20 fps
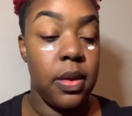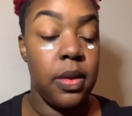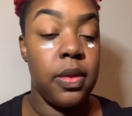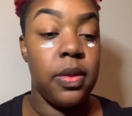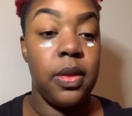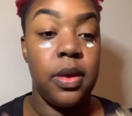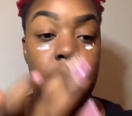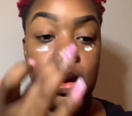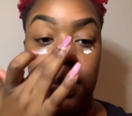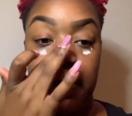
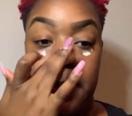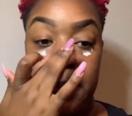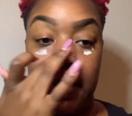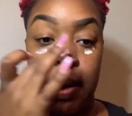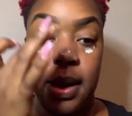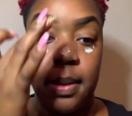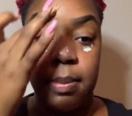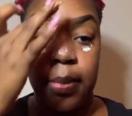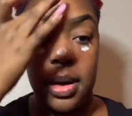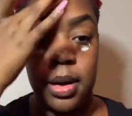the
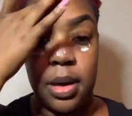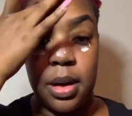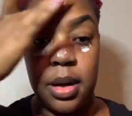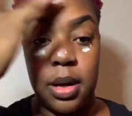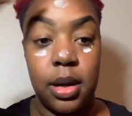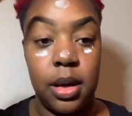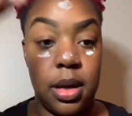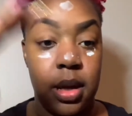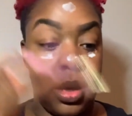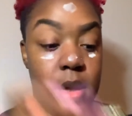primer
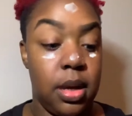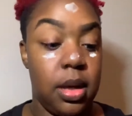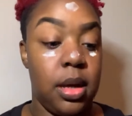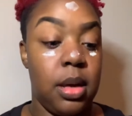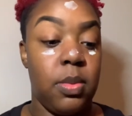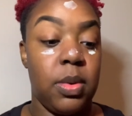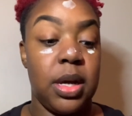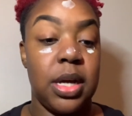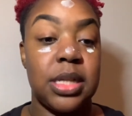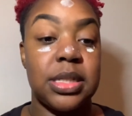
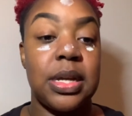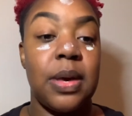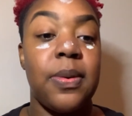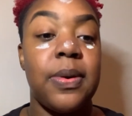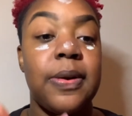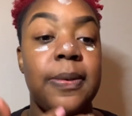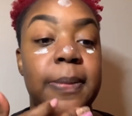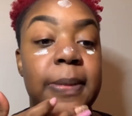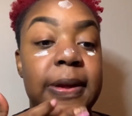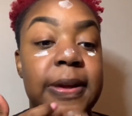because I
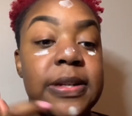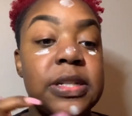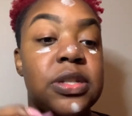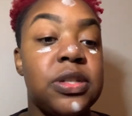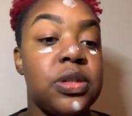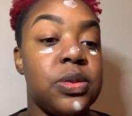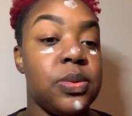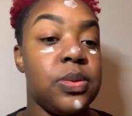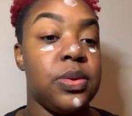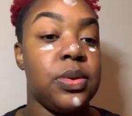want to make
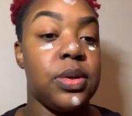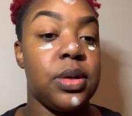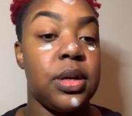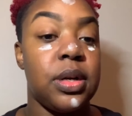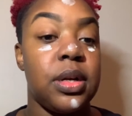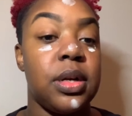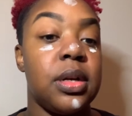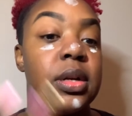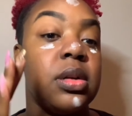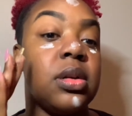
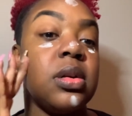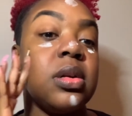sure